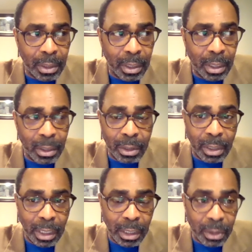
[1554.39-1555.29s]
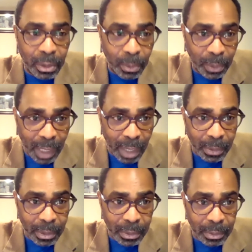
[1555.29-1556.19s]
in the year
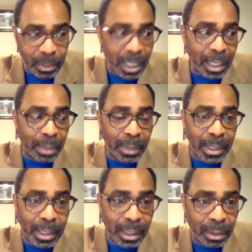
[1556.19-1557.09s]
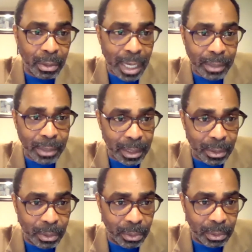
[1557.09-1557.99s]
2000, when I was in graduate
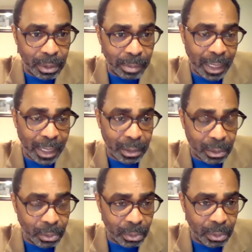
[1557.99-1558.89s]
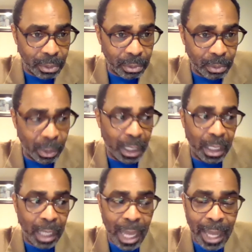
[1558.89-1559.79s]
school, in medical school, we
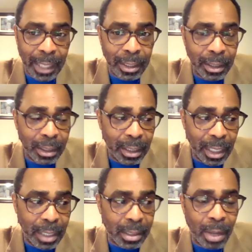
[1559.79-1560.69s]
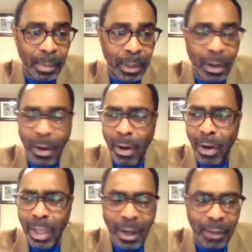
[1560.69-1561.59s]
had a summer
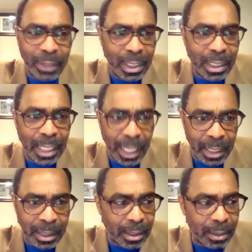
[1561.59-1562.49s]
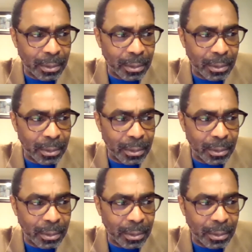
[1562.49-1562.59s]
of intense